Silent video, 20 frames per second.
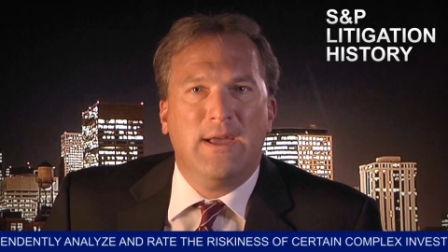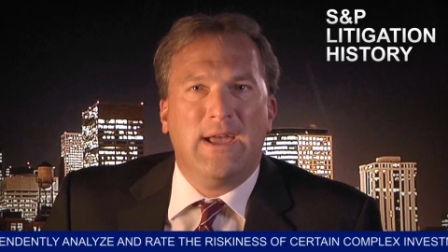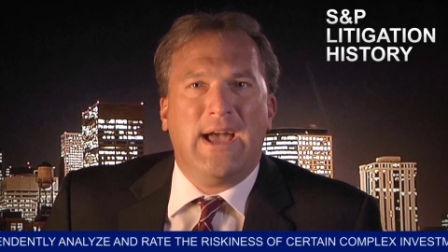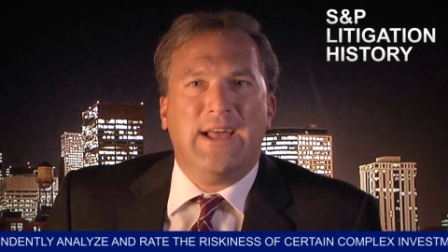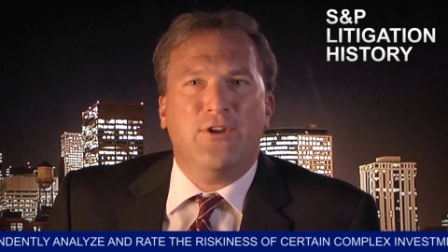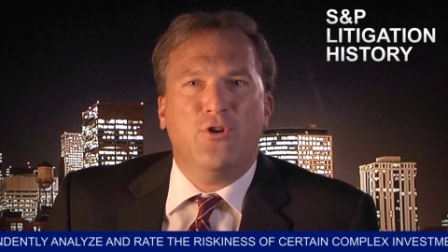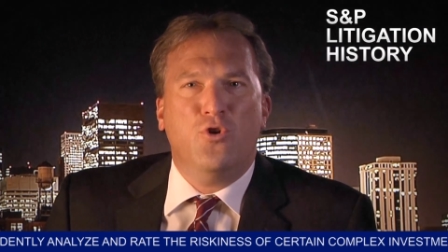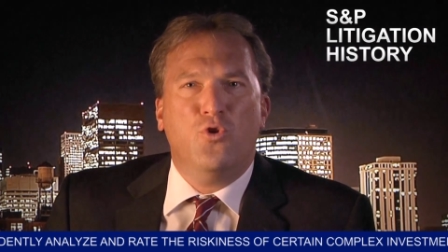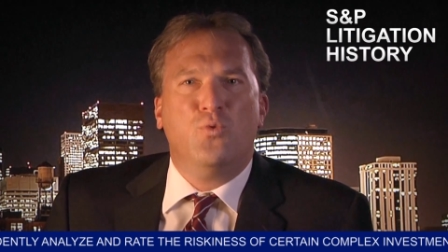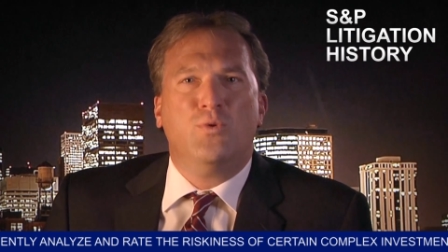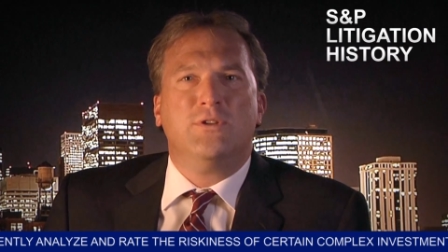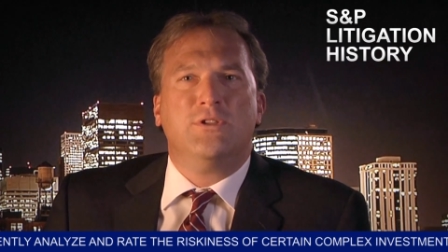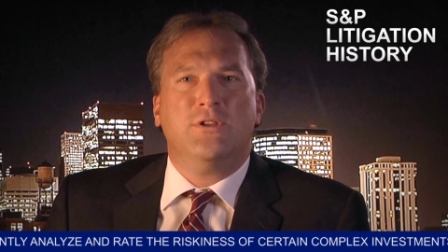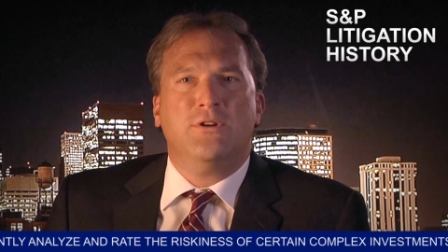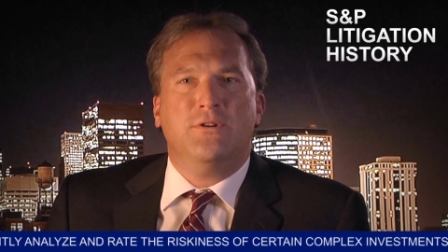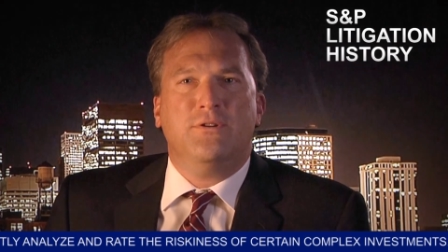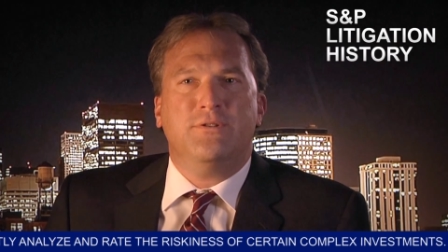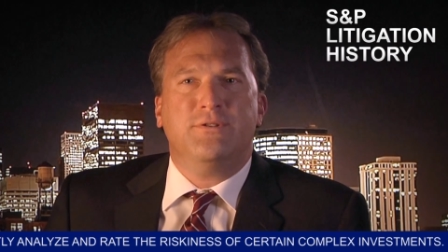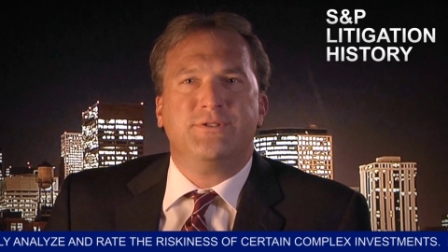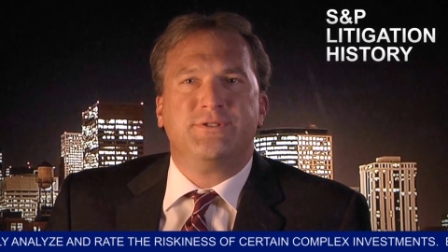and who will
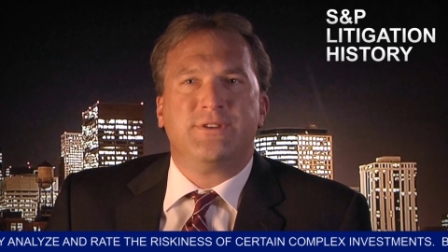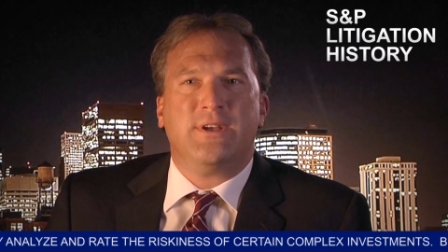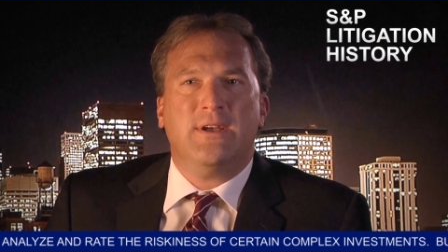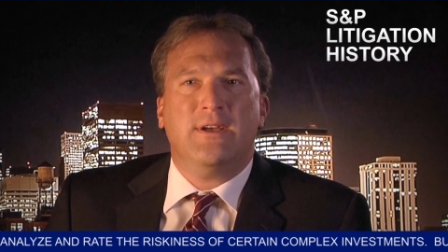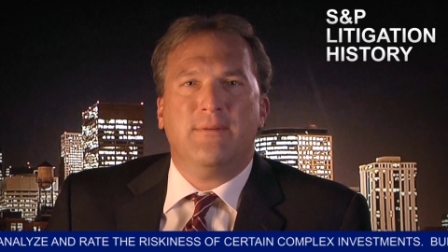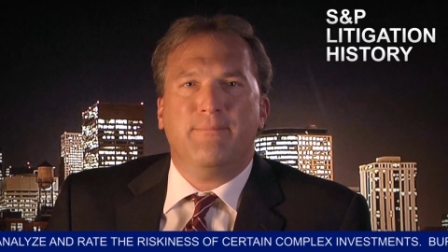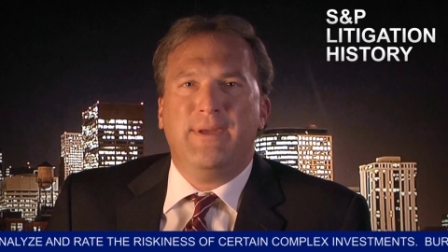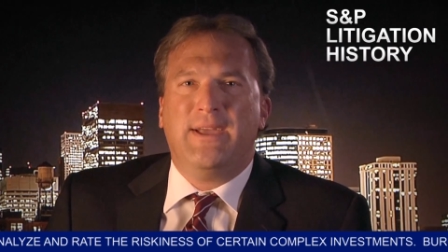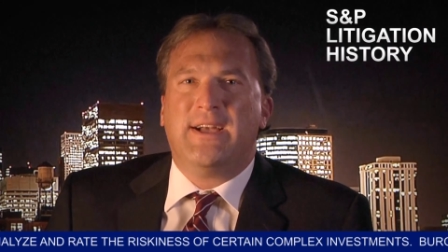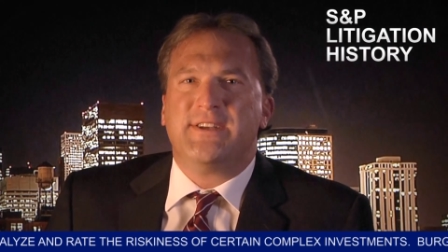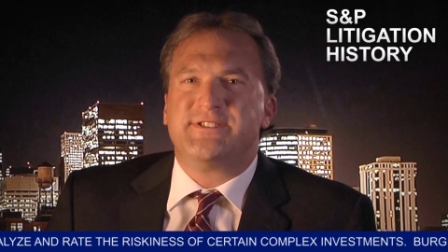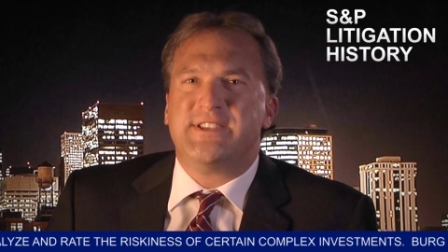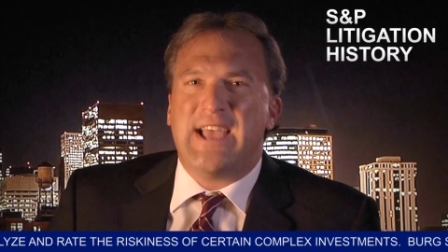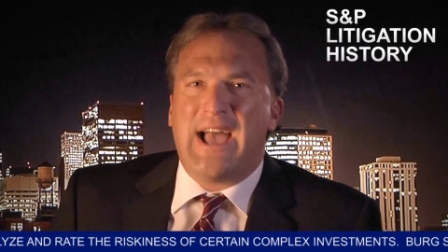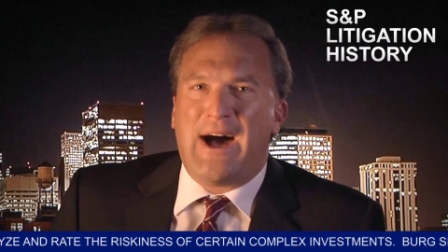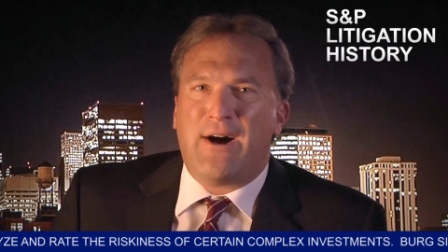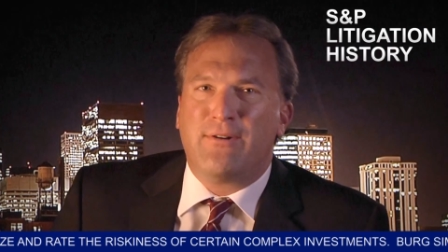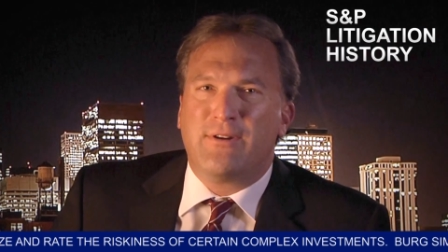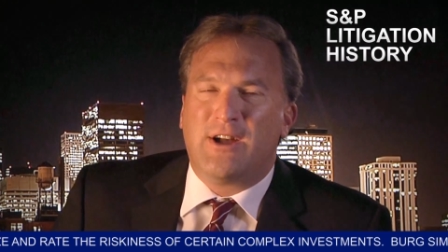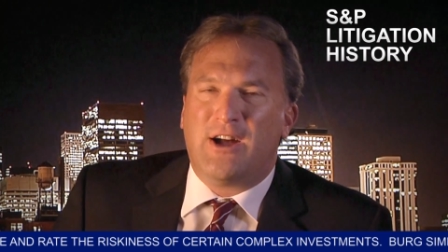lose because the
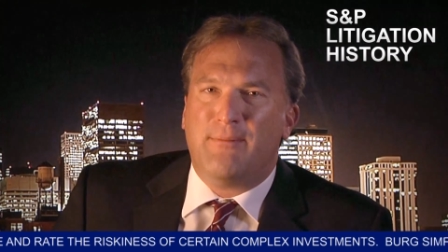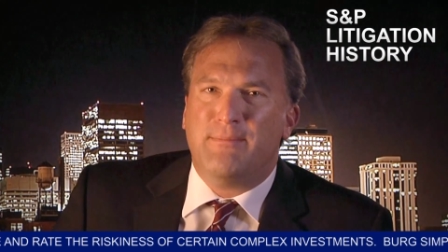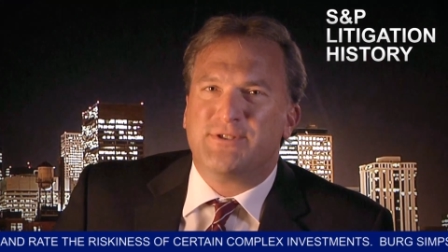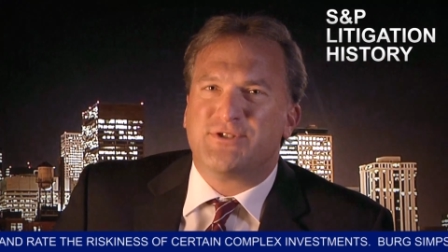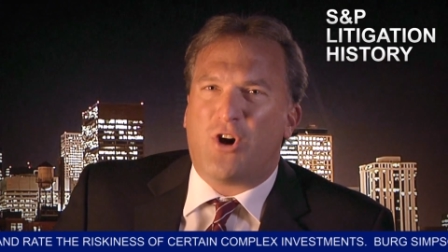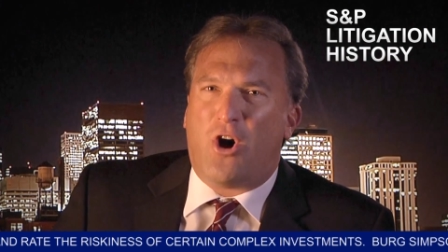outcome is